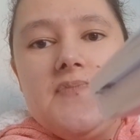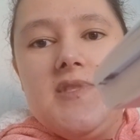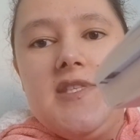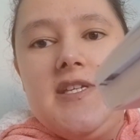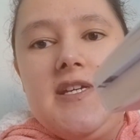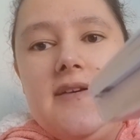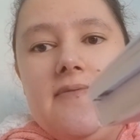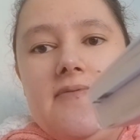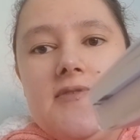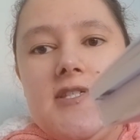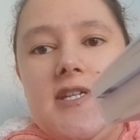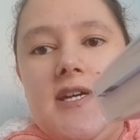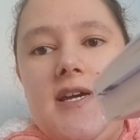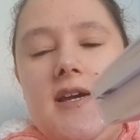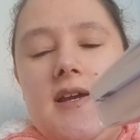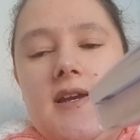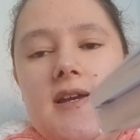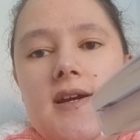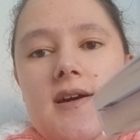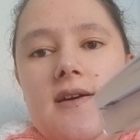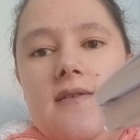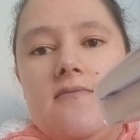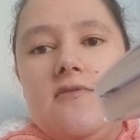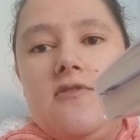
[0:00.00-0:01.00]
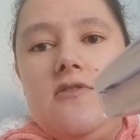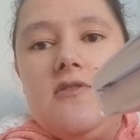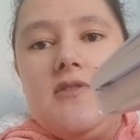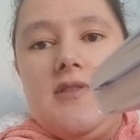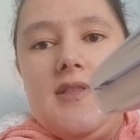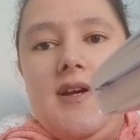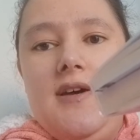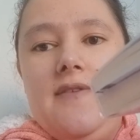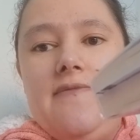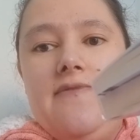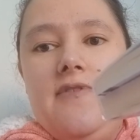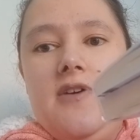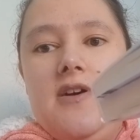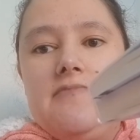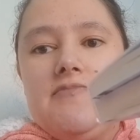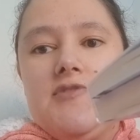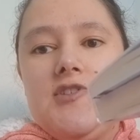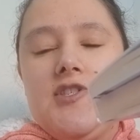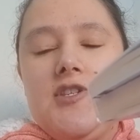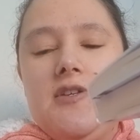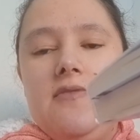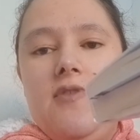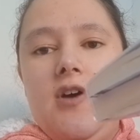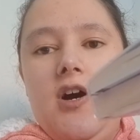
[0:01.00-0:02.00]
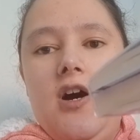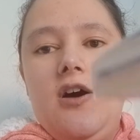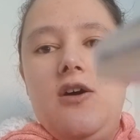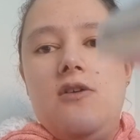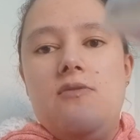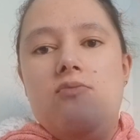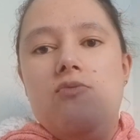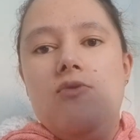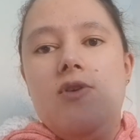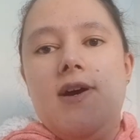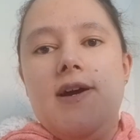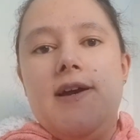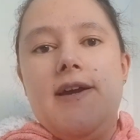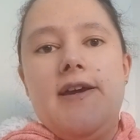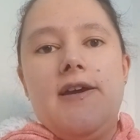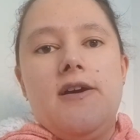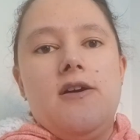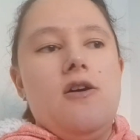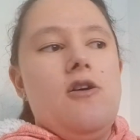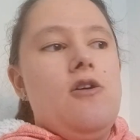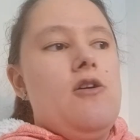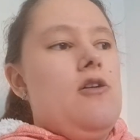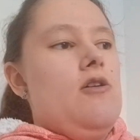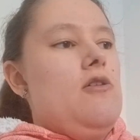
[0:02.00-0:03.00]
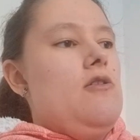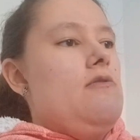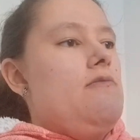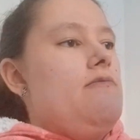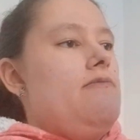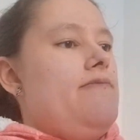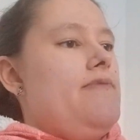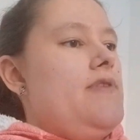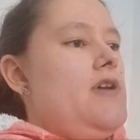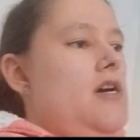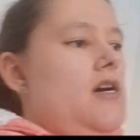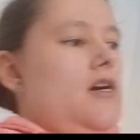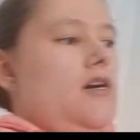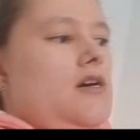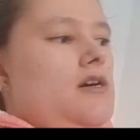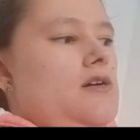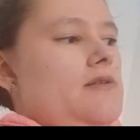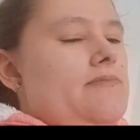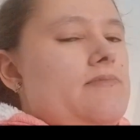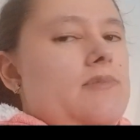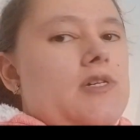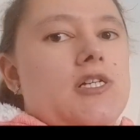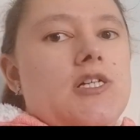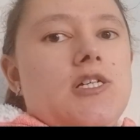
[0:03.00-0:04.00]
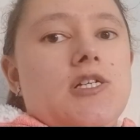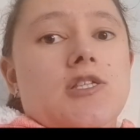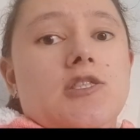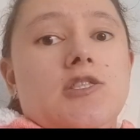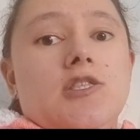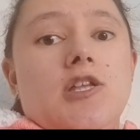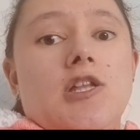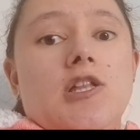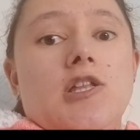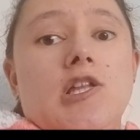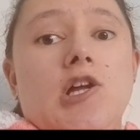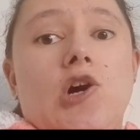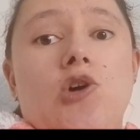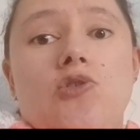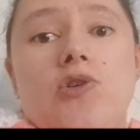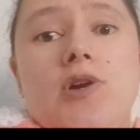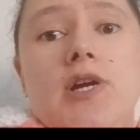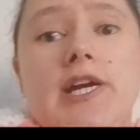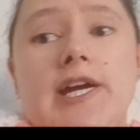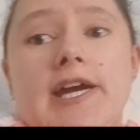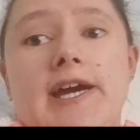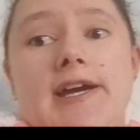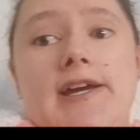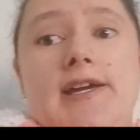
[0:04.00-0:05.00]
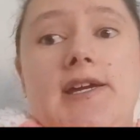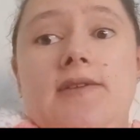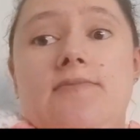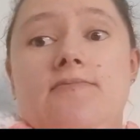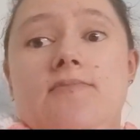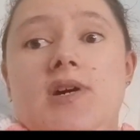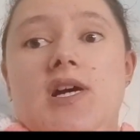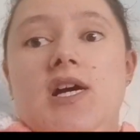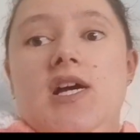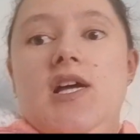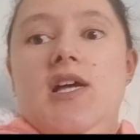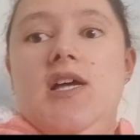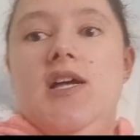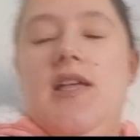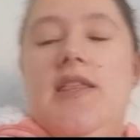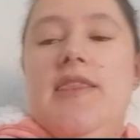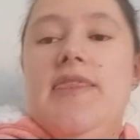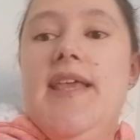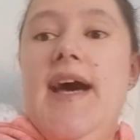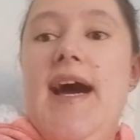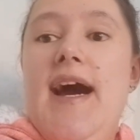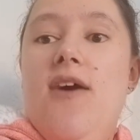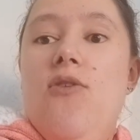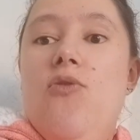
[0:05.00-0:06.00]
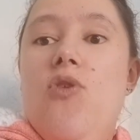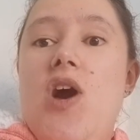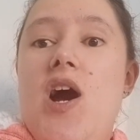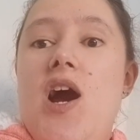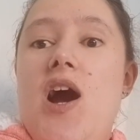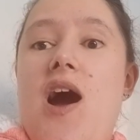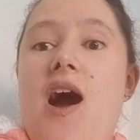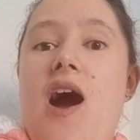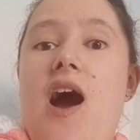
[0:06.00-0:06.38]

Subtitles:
the other day, I've gotten that far. I'm just over halfway of The Long Game. Now,